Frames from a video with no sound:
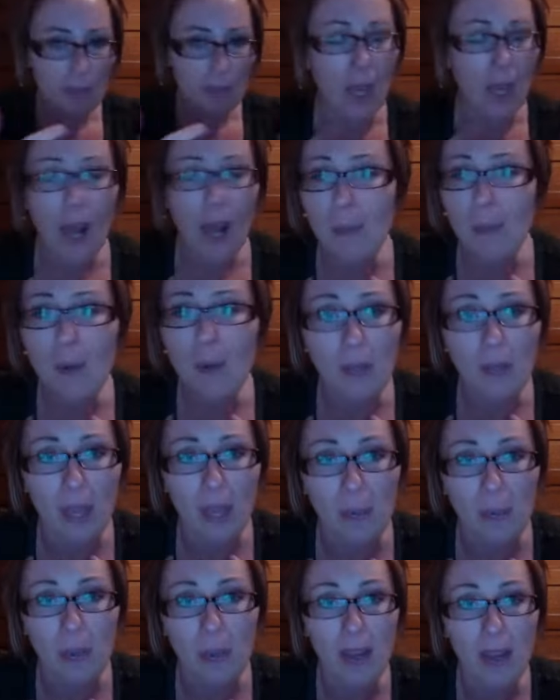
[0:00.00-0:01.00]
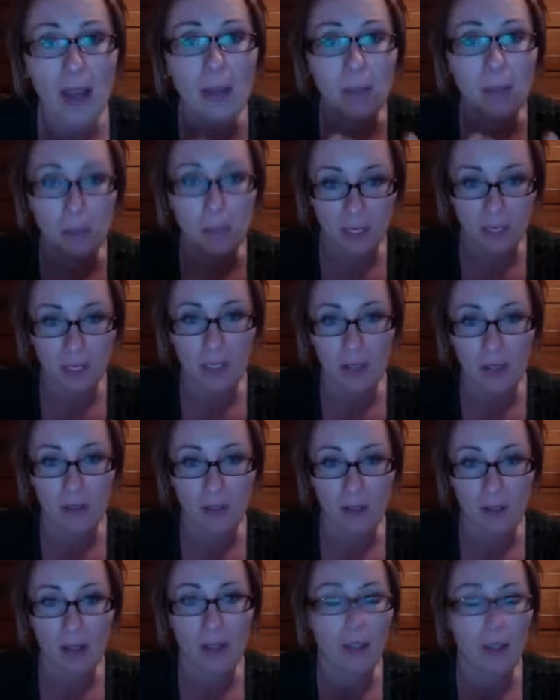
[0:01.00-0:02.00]
I'm okay with that. Please know
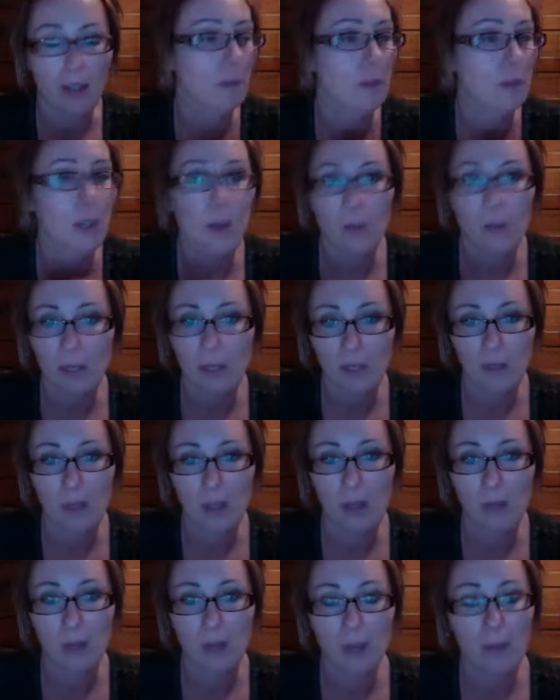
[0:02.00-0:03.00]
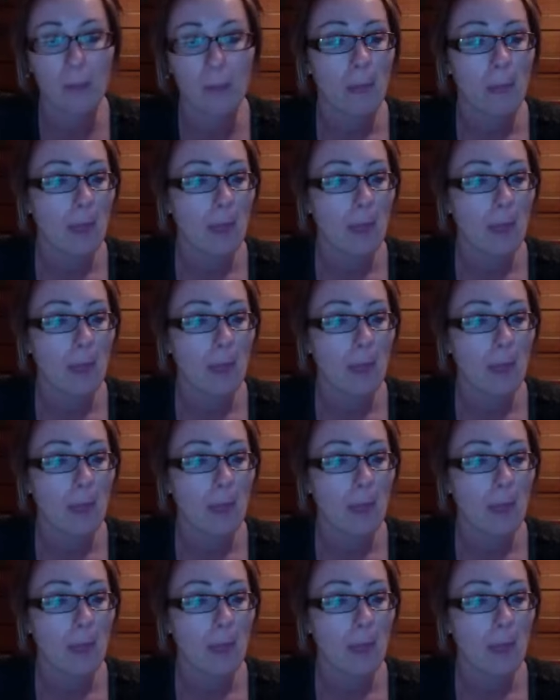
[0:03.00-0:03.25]
that. I'm totally okay with it.